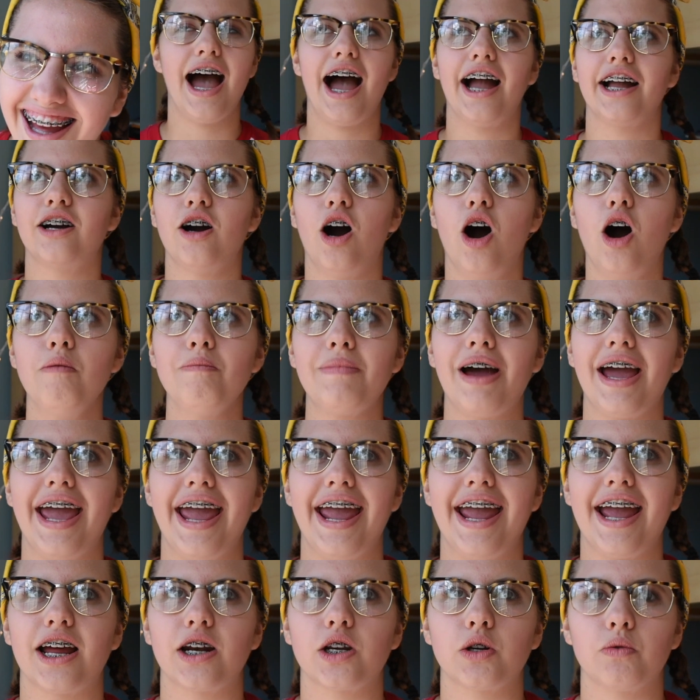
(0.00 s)
I call my
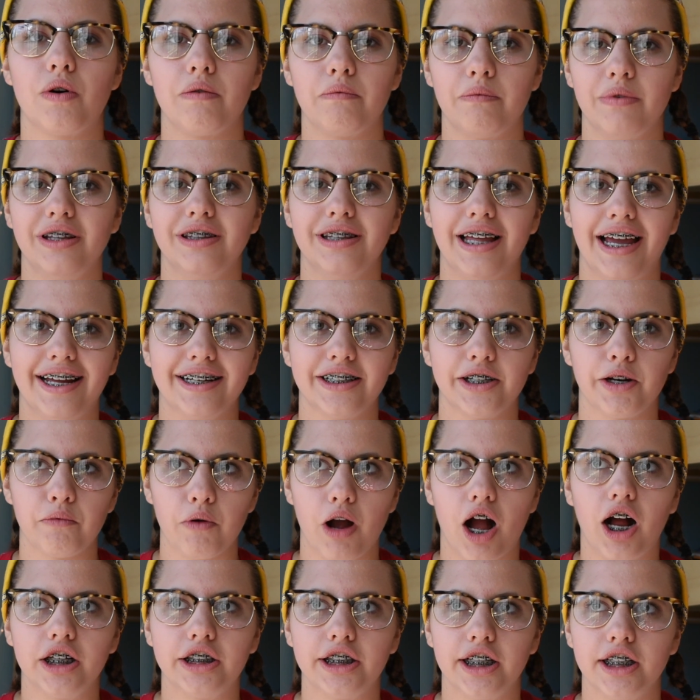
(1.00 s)
aunt when we land in
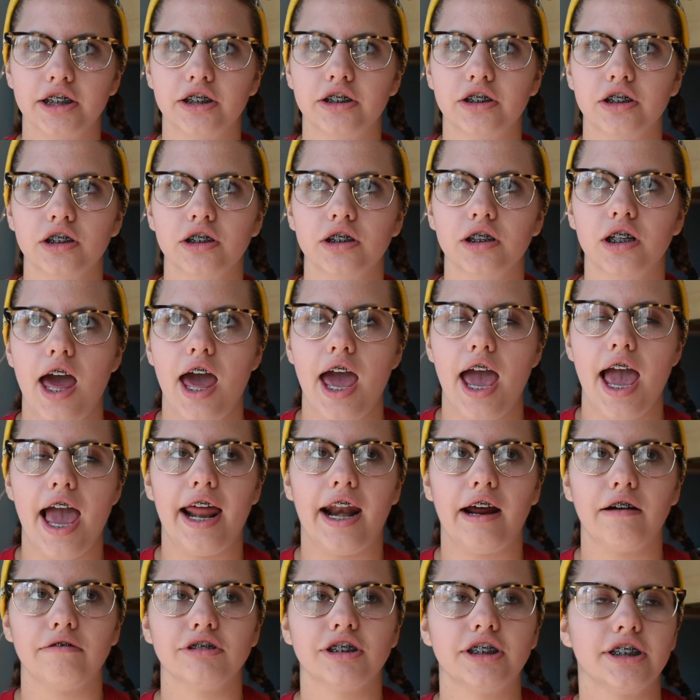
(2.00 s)
Rochester,
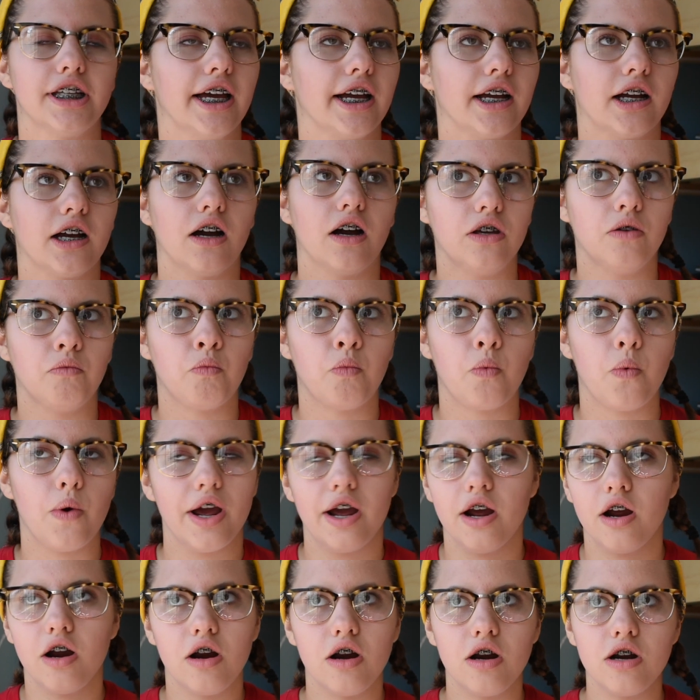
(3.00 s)
and I was like,
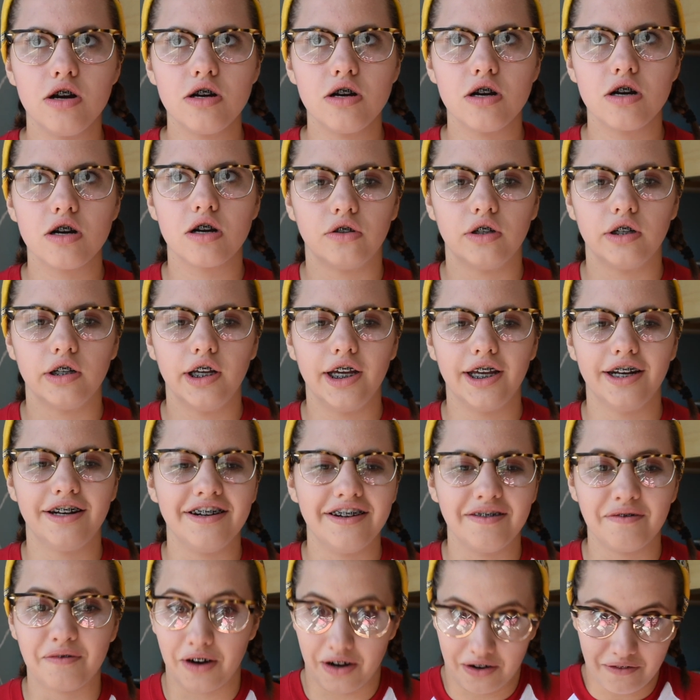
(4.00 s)
we're
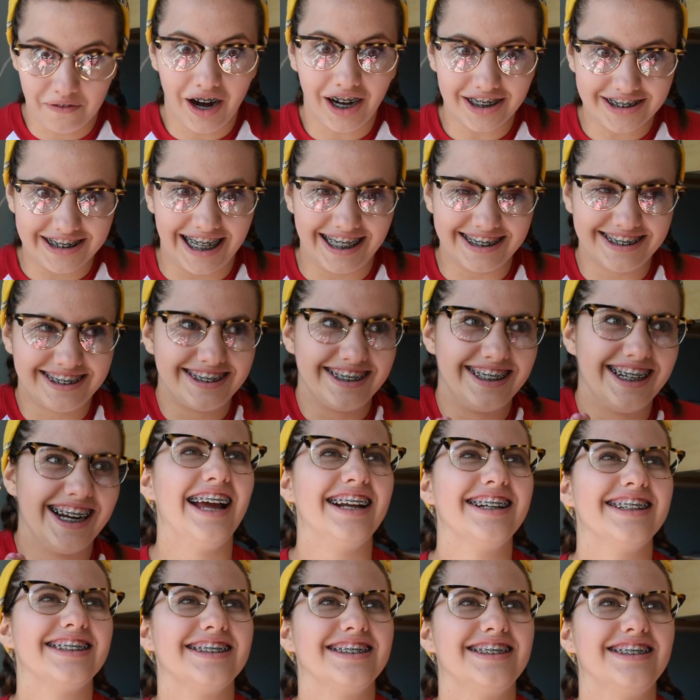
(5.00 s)
in Rochester.
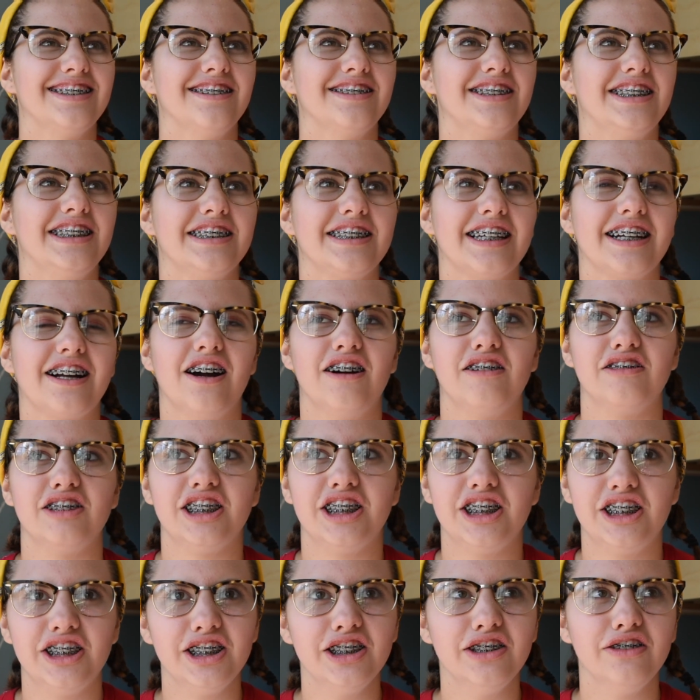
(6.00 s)
And so she's like, oh
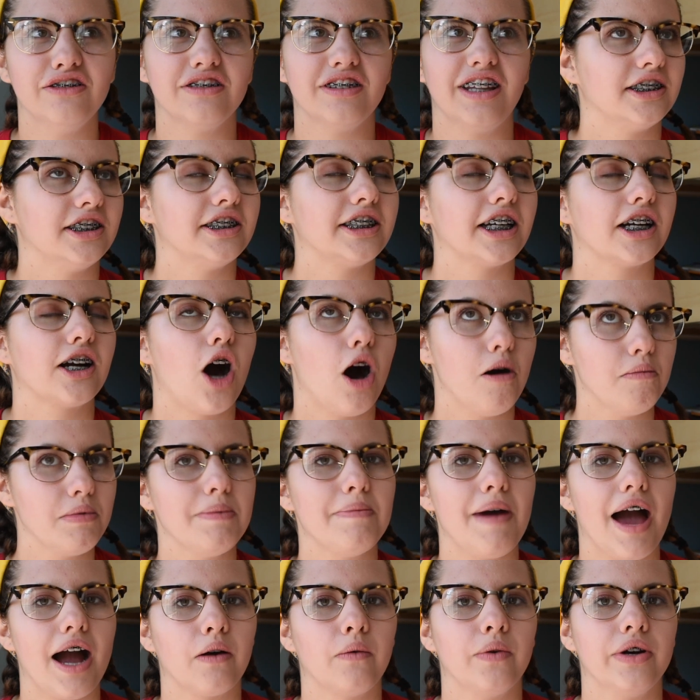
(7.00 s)
shoot. She's like, call me
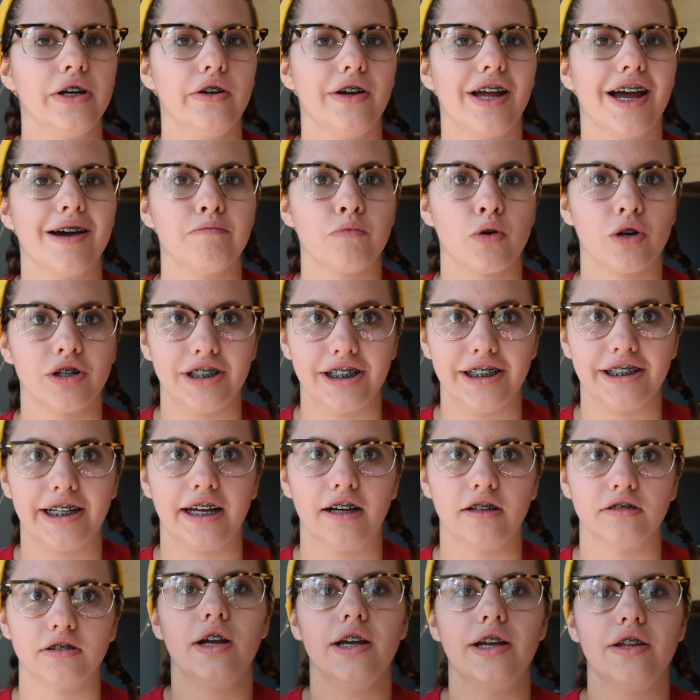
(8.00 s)
back when you get more
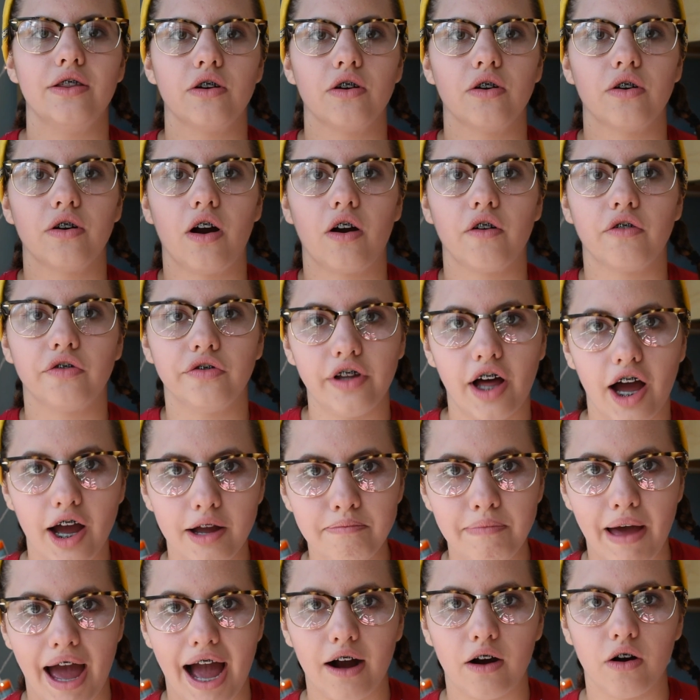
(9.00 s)
details. Either are
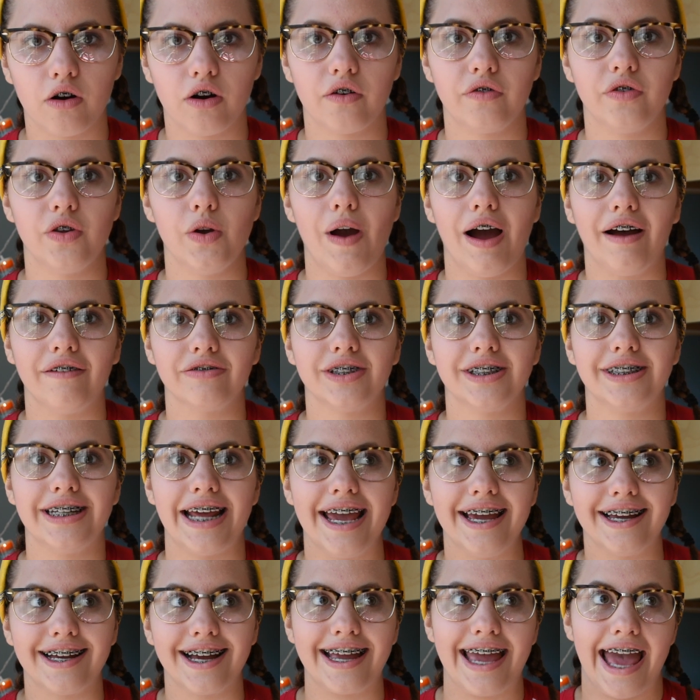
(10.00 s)
flying back or if you have to
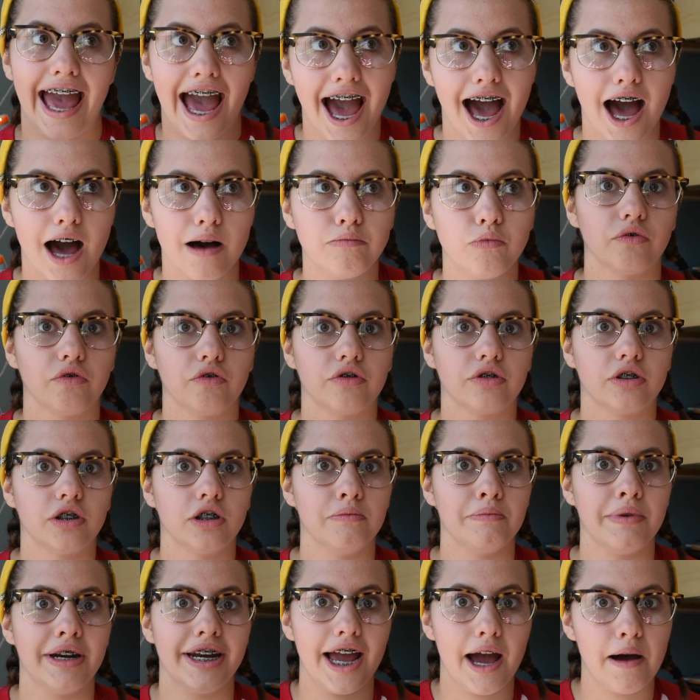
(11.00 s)
take a cab
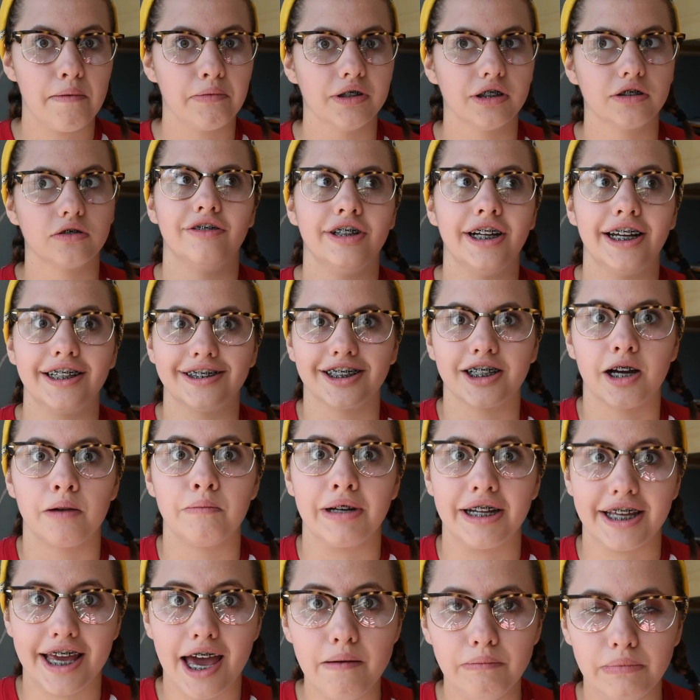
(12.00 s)
to Minneapolis, she had to
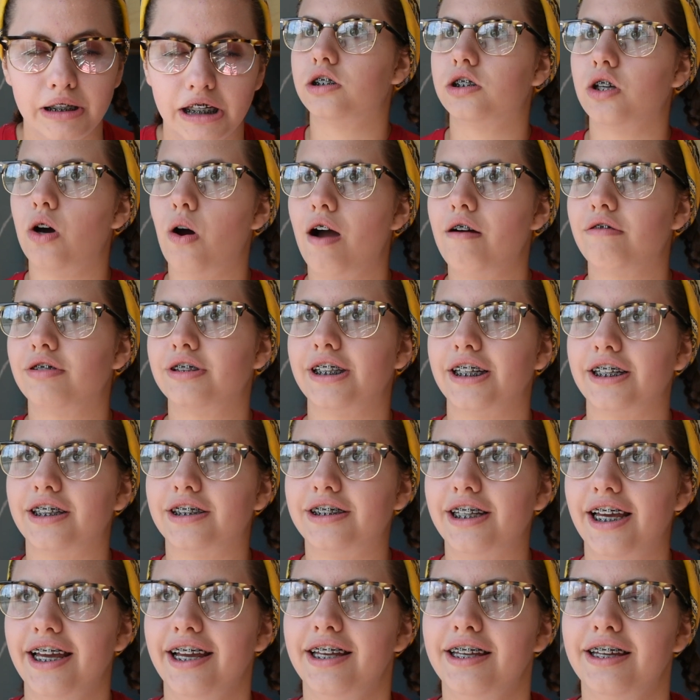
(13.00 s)
come and get me. So I was like,
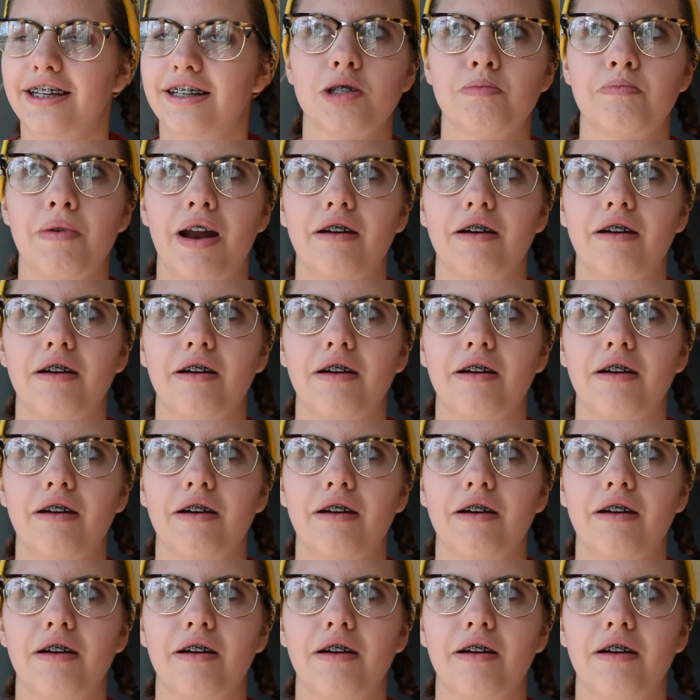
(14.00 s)
dang it.